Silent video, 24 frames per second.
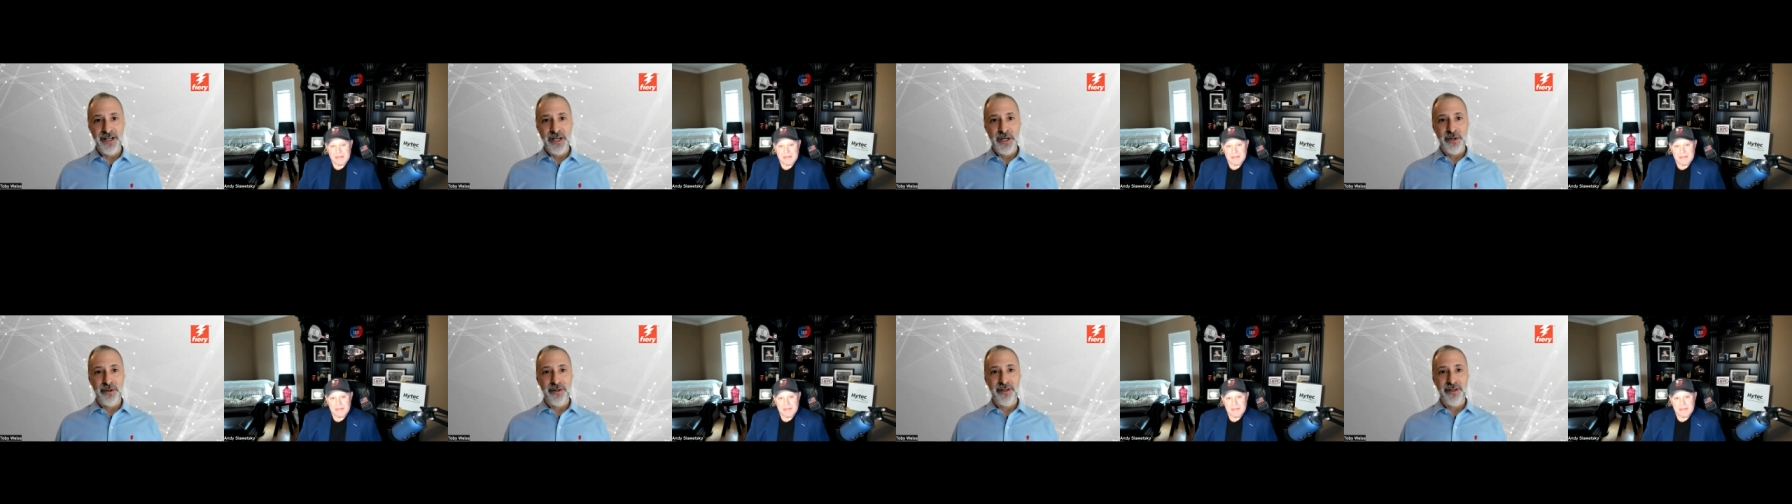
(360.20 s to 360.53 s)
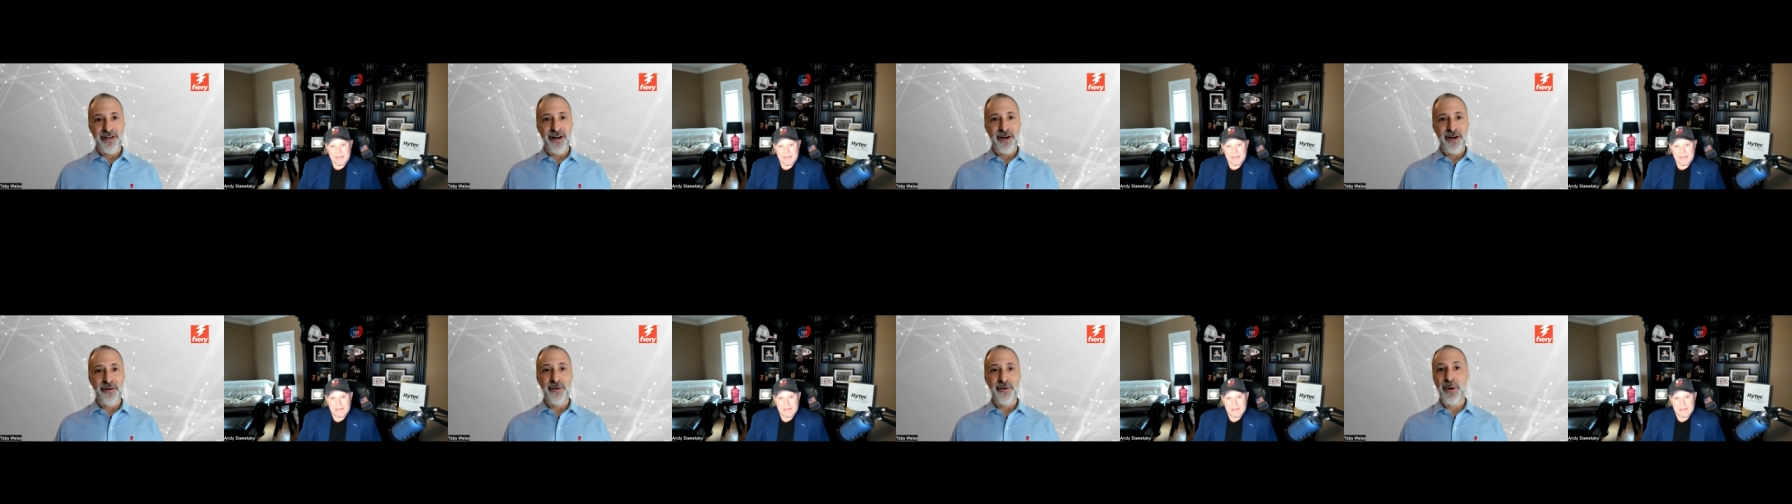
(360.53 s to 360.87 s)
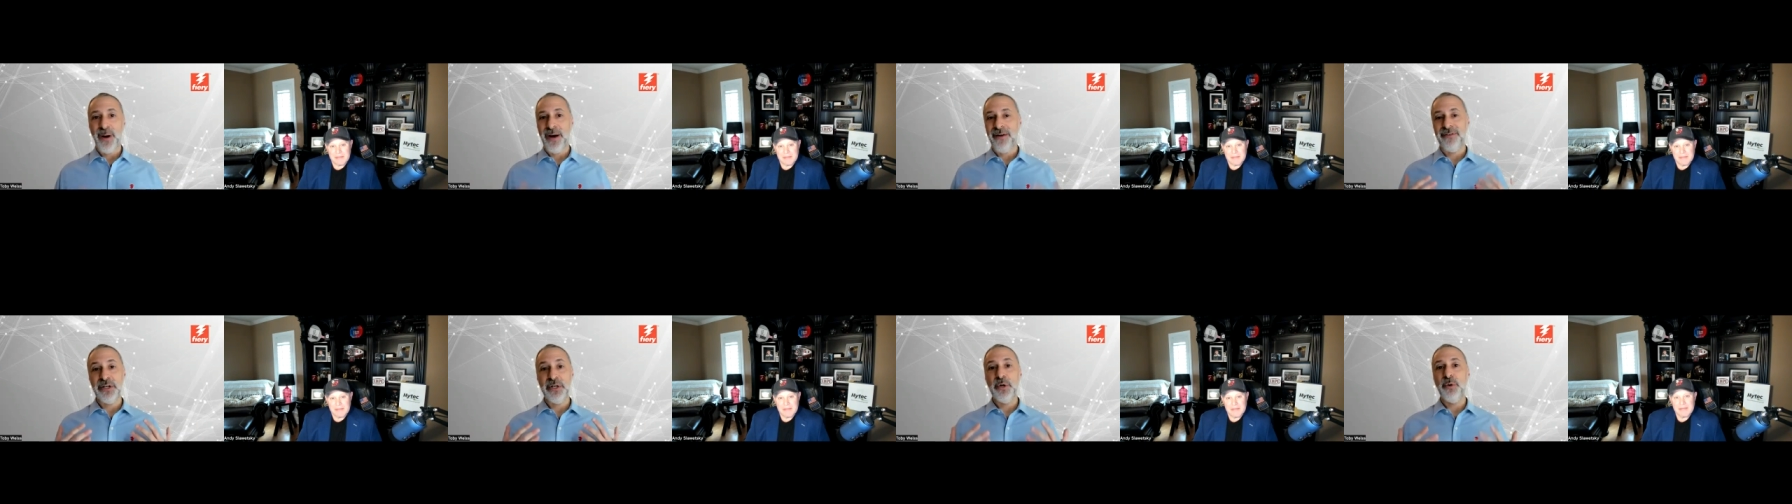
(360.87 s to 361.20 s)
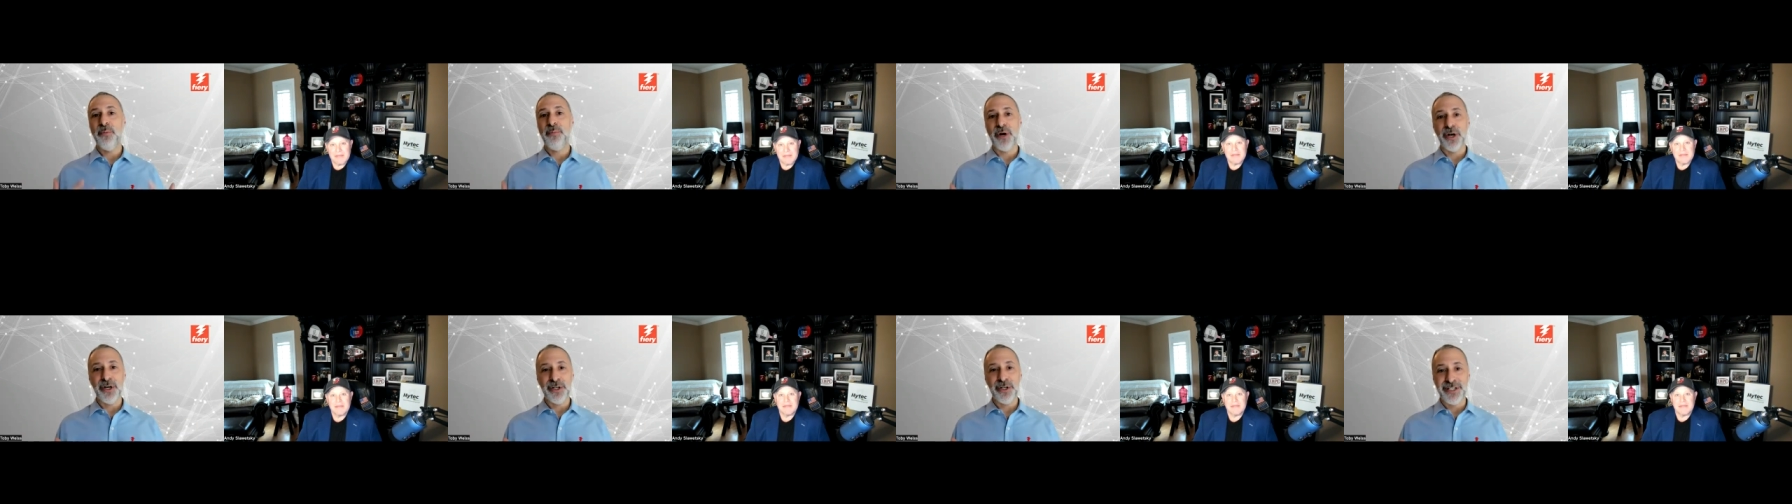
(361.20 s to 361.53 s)
you have a new
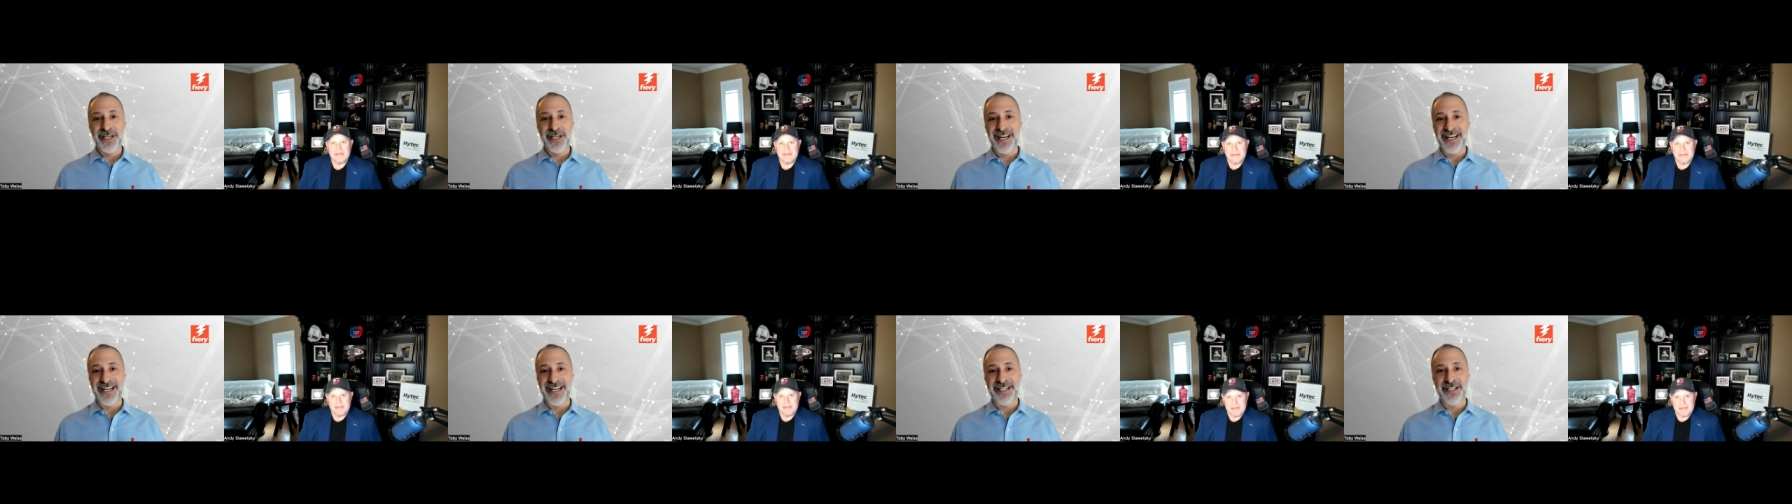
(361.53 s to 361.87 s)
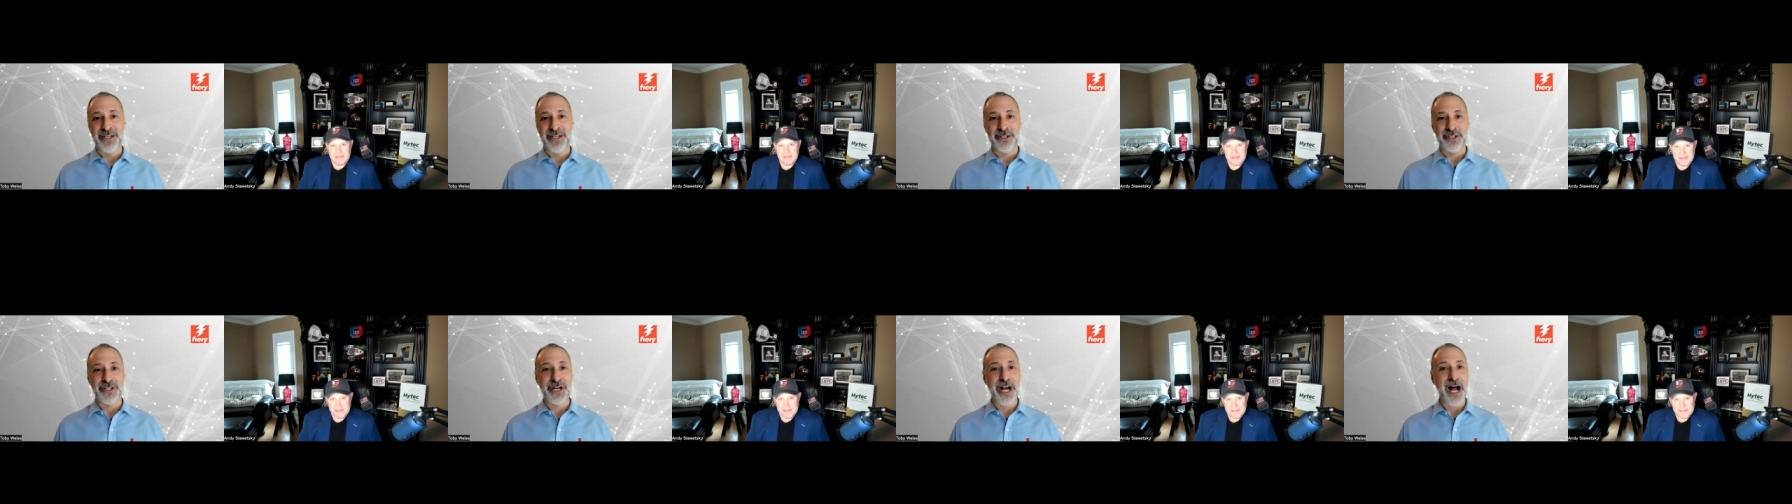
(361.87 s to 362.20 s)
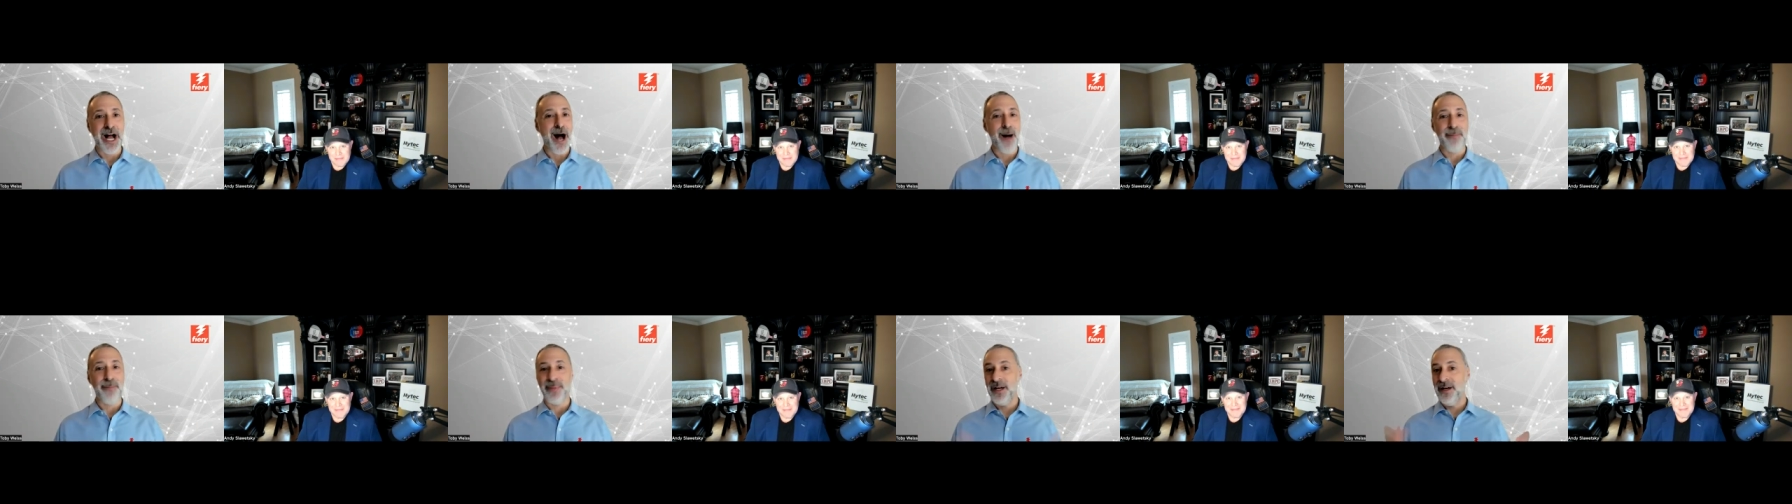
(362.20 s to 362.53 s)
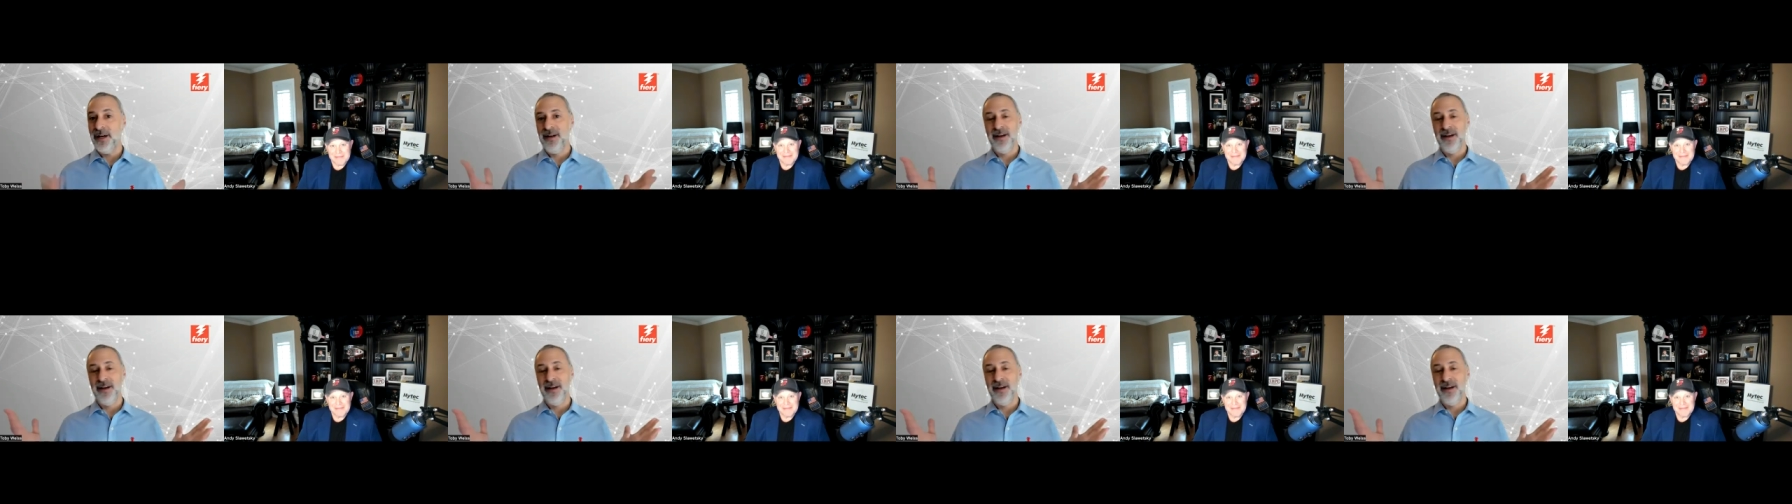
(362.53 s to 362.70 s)
person in your shop.